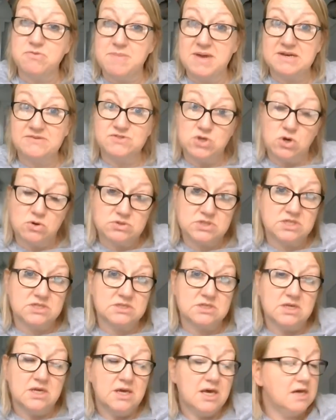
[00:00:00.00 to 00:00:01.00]
men of doctors.
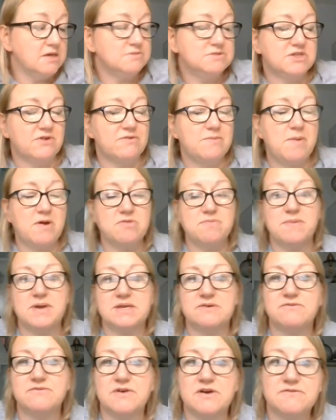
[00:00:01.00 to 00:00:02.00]
Both men
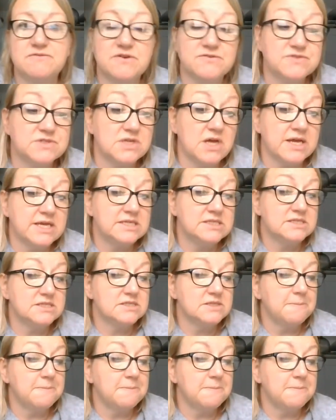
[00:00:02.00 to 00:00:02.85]
of science.